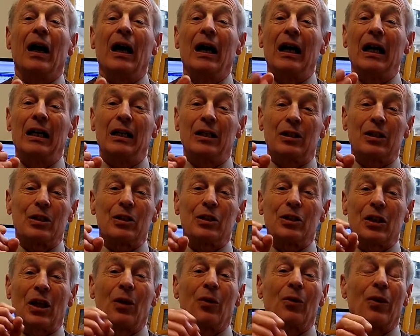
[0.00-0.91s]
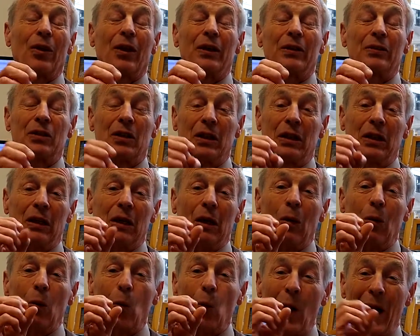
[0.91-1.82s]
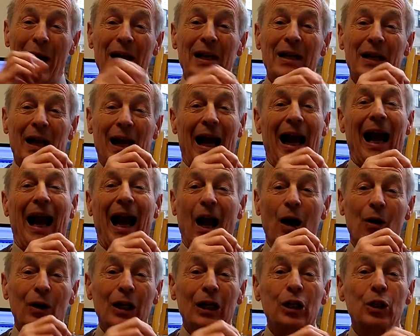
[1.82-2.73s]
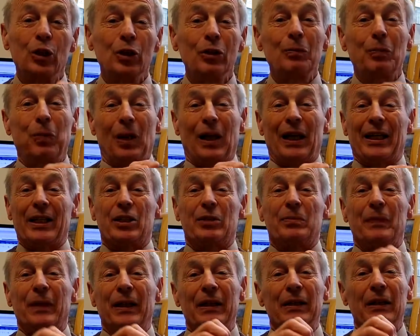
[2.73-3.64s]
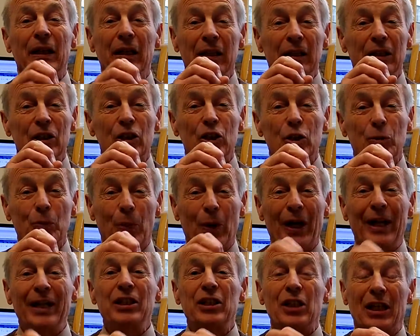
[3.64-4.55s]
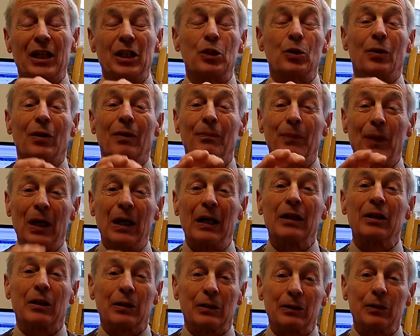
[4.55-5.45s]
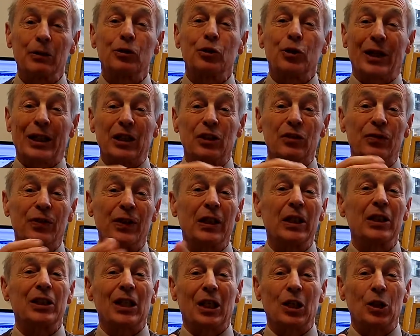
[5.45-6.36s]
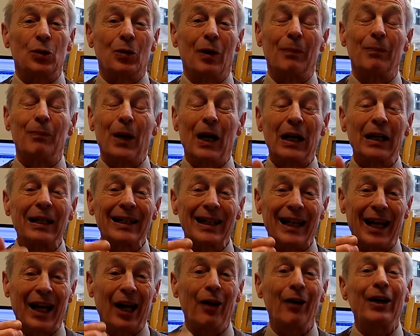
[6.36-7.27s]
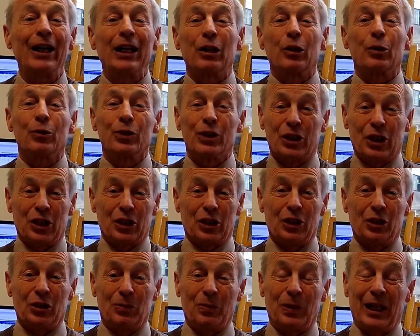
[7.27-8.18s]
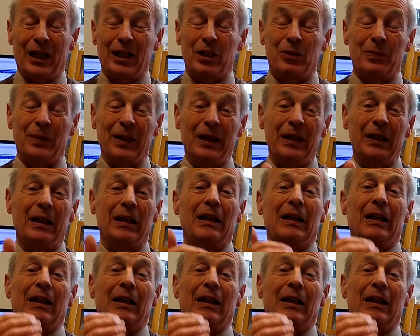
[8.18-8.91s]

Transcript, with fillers: uh, so that when our good plasmid spreads into a bug, transfers into a bug carrying the resistance plasmid,